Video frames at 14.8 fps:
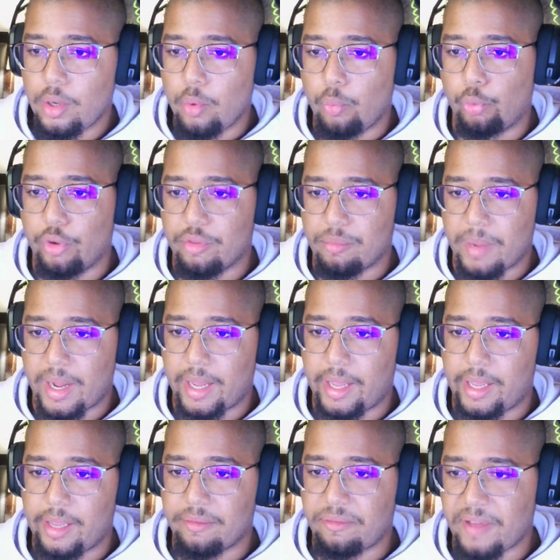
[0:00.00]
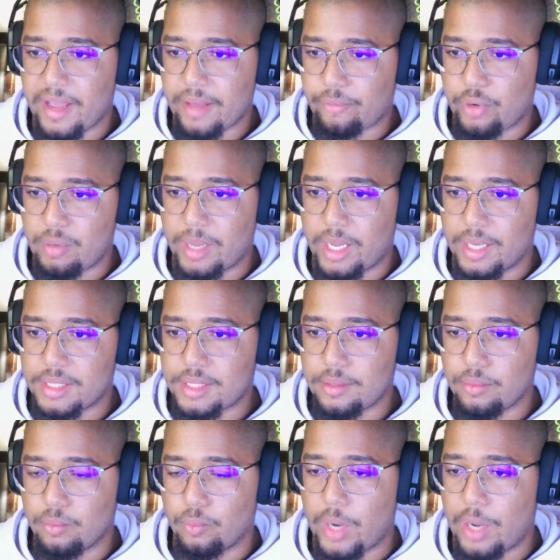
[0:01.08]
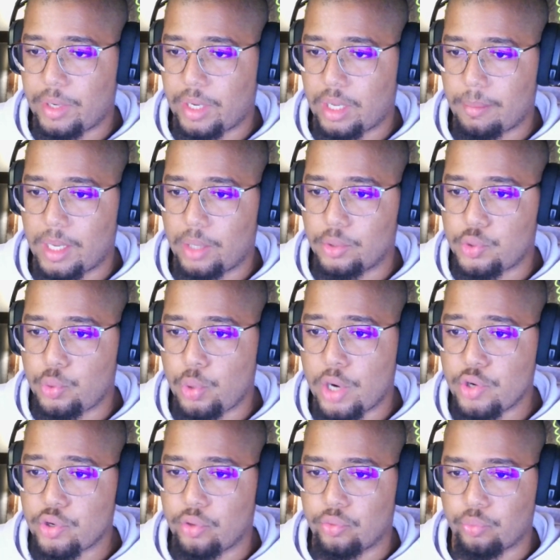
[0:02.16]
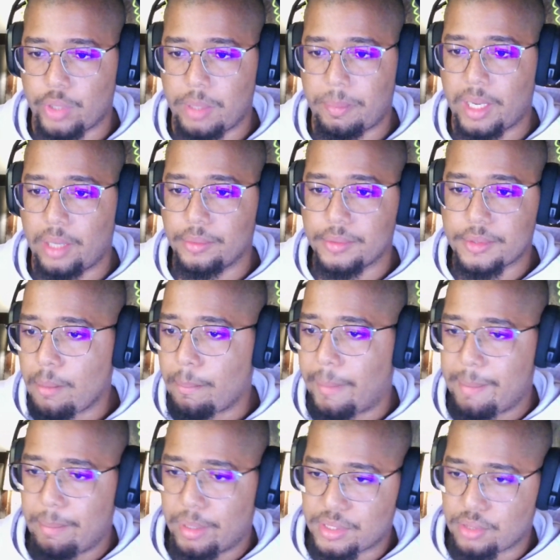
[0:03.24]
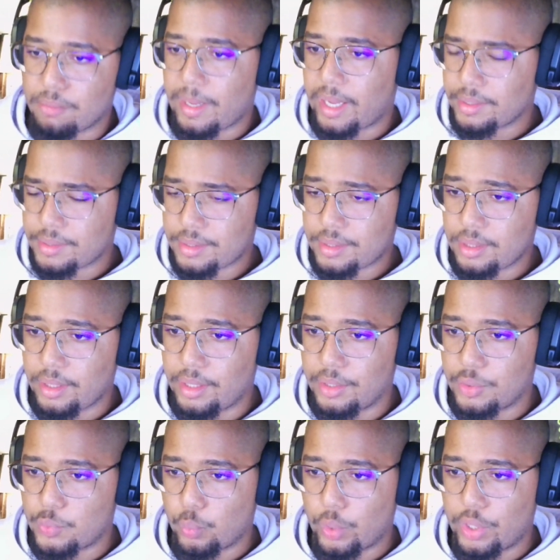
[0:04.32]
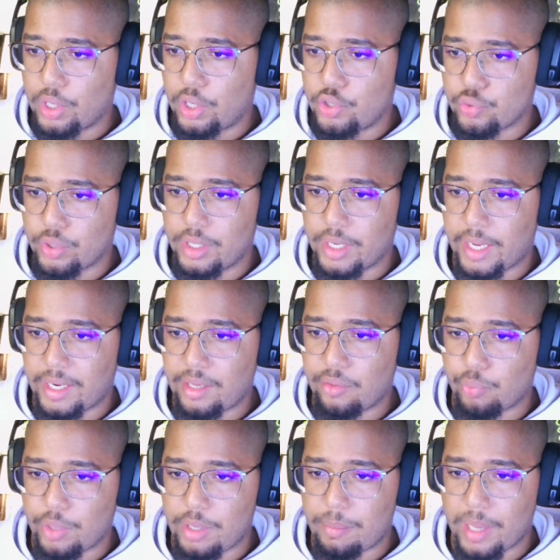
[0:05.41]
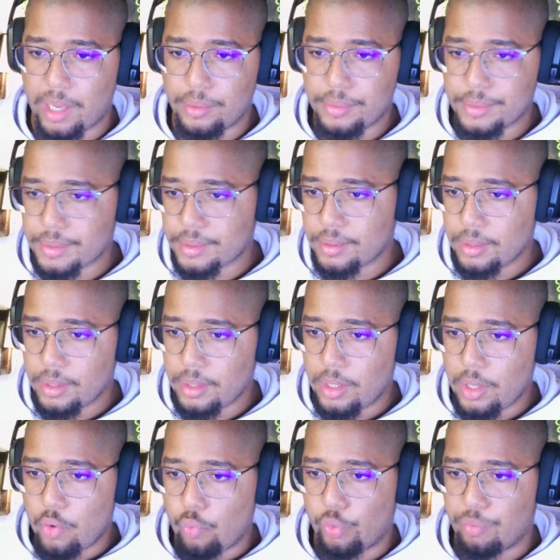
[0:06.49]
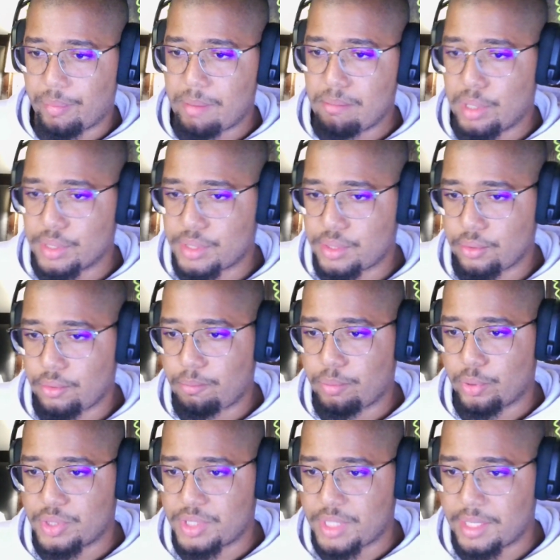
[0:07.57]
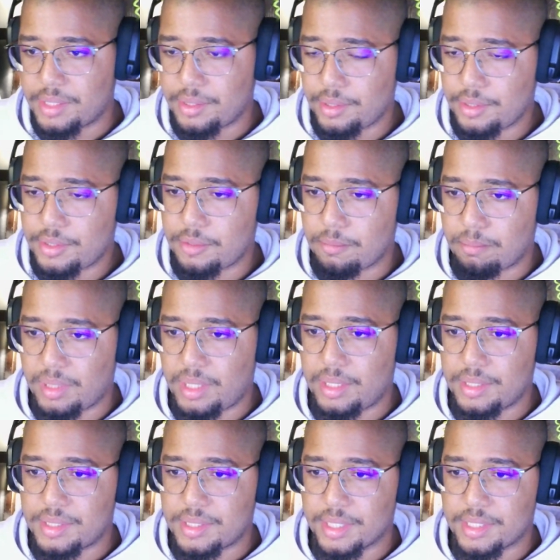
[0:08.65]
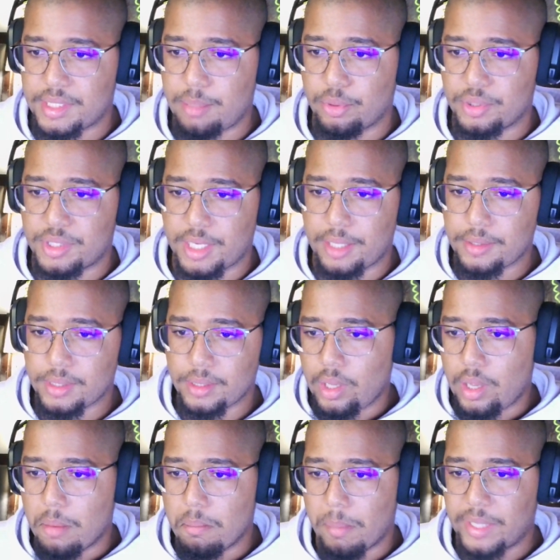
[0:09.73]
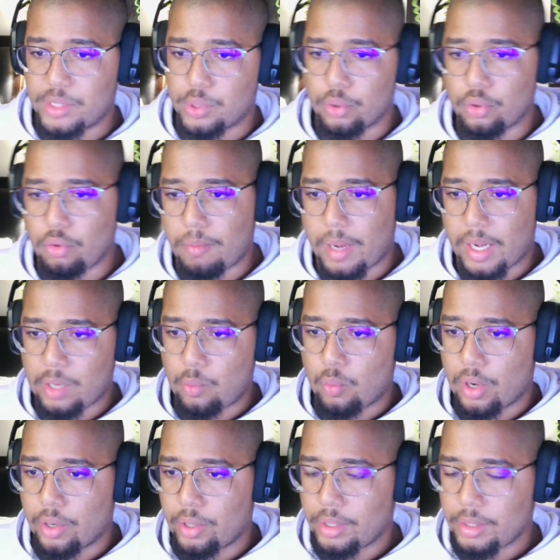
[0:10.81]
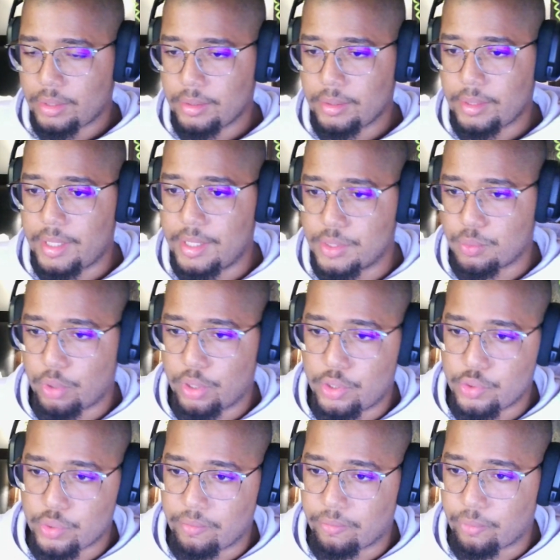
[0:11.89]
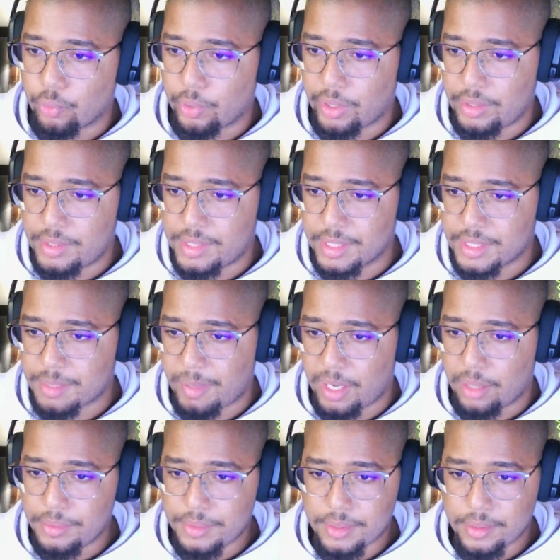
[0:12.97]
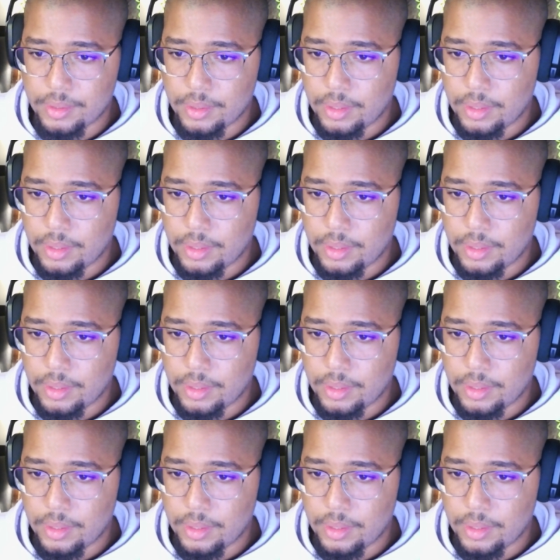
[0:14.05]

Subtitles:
with my fat-free mass rounding at about 203 pounds. My muscle mass is 193 pounds, with my muscle percentage being 60%. My total body water is 146 pounds,